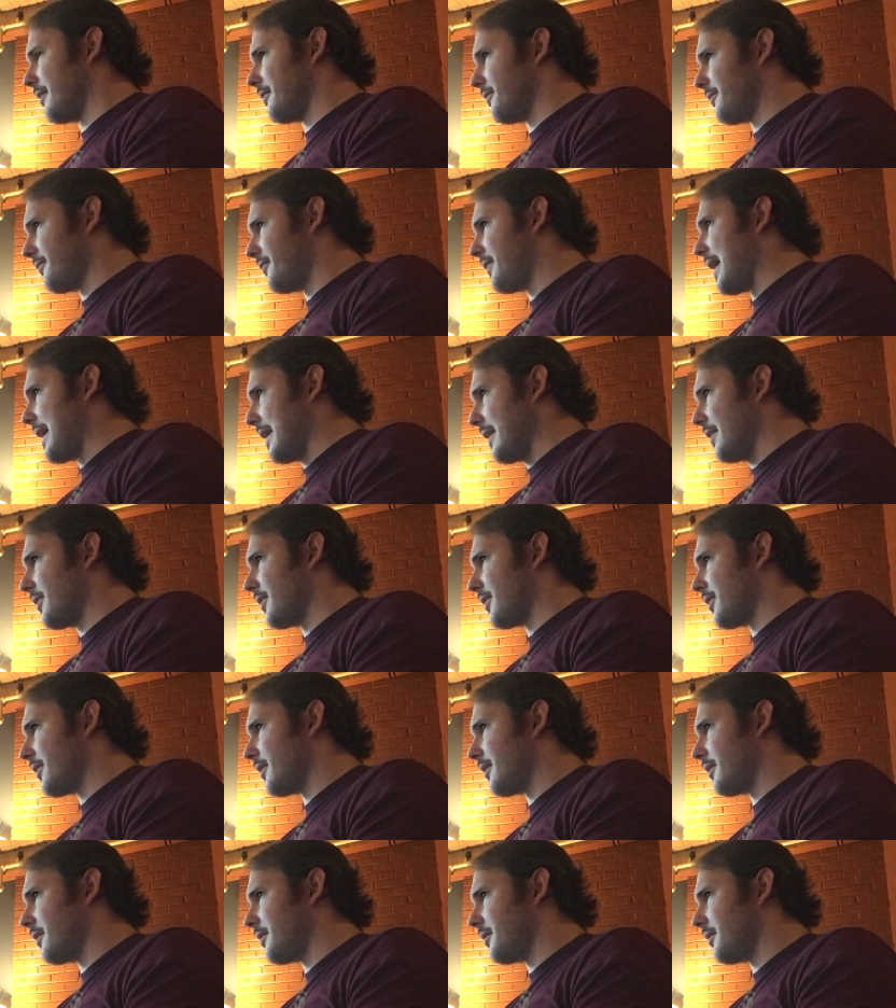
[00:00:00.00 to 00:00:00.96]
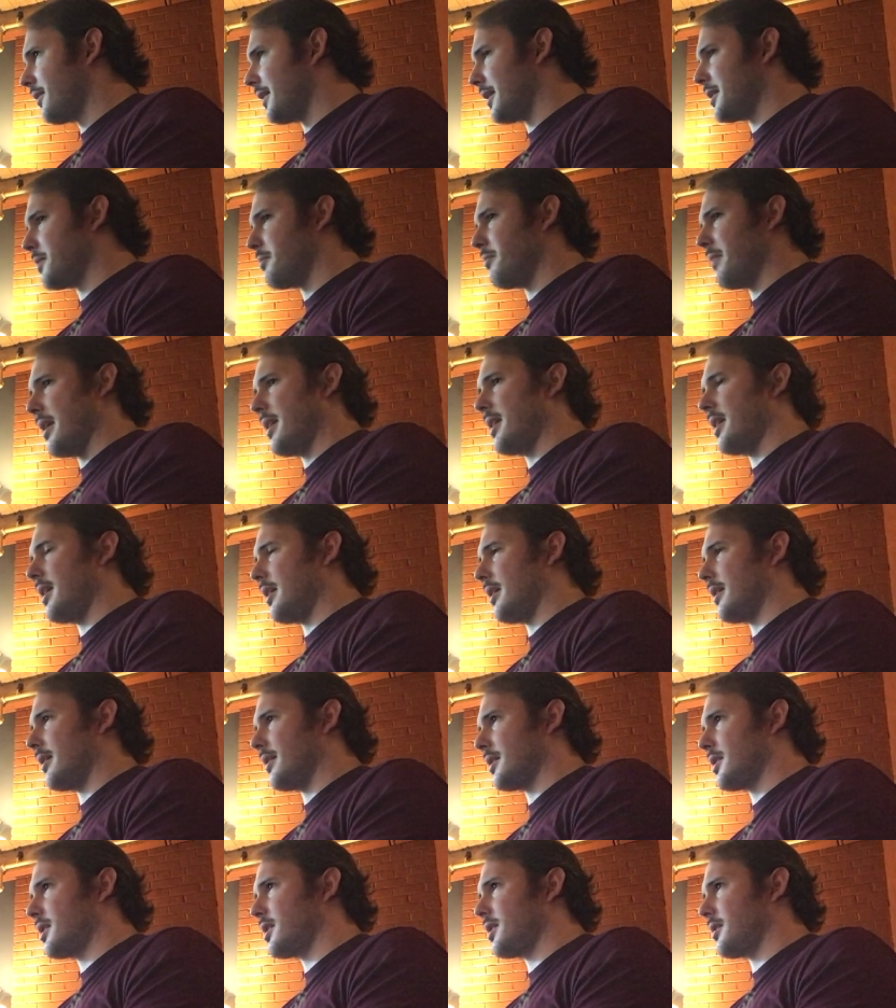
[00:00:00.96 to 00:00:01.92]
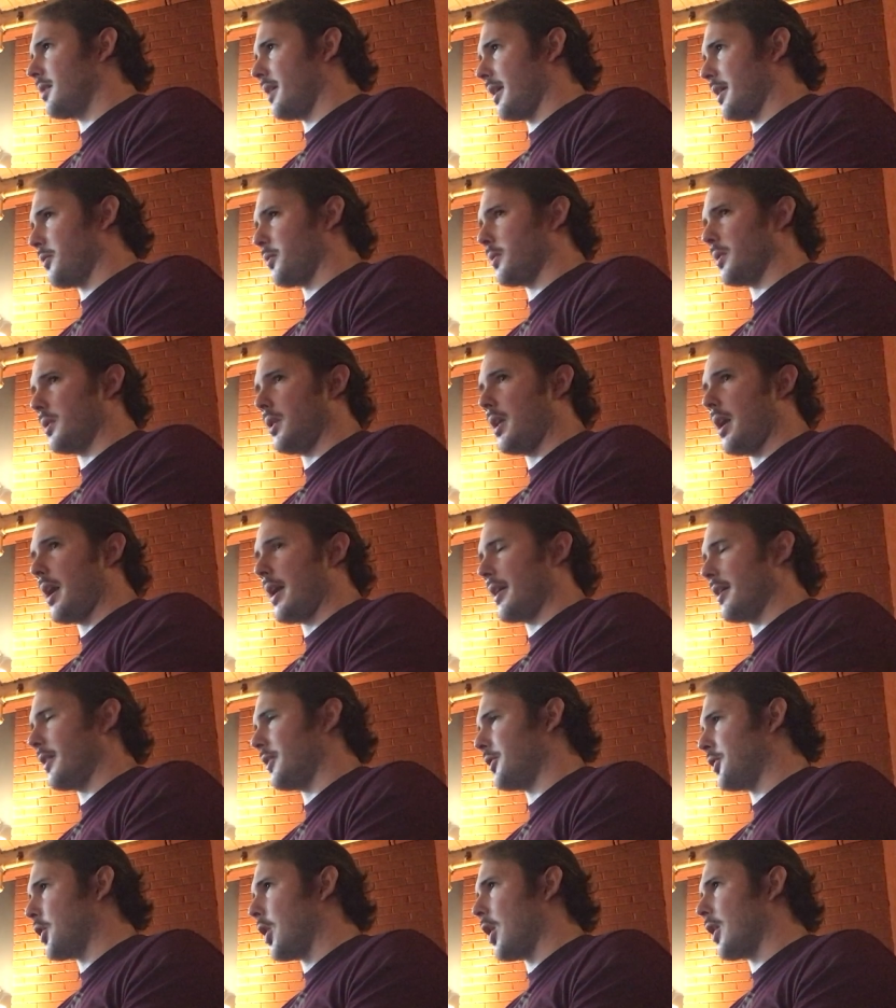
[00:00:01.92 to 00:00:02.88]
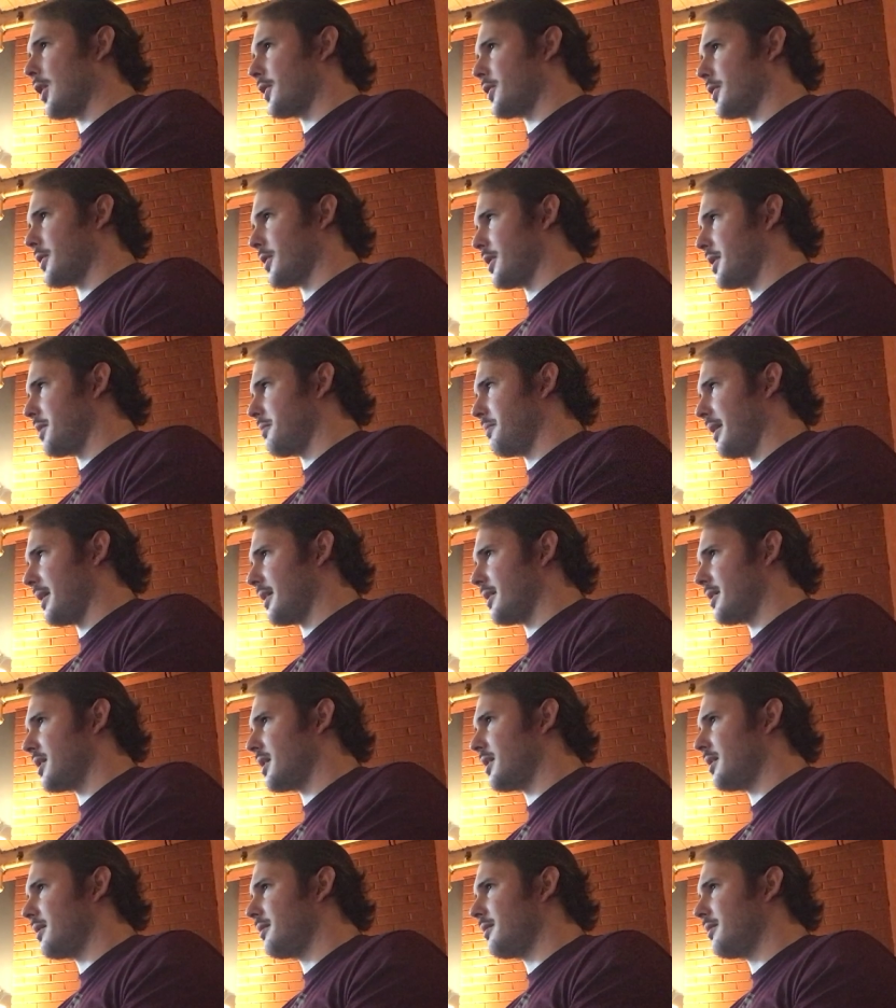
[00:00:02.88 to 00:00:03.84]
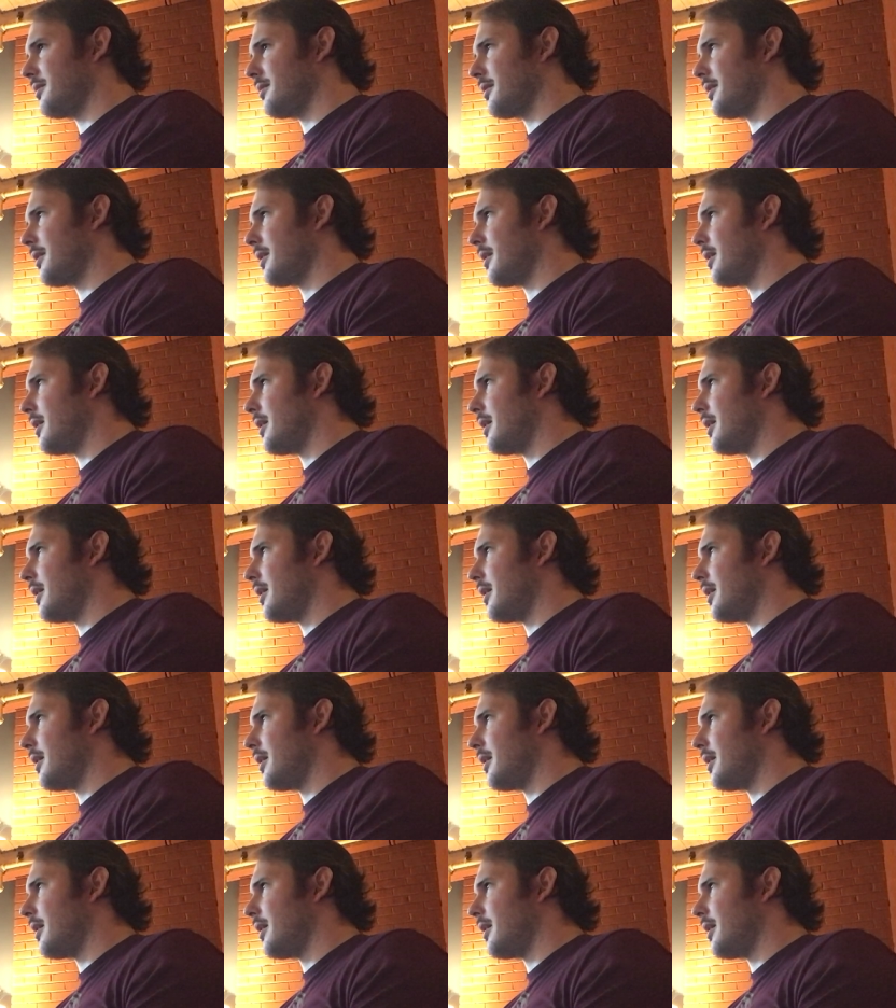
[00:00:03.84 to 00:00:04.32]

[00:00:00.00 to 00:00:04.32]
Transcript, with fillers: of faith that's making us like rely on doctors and medicine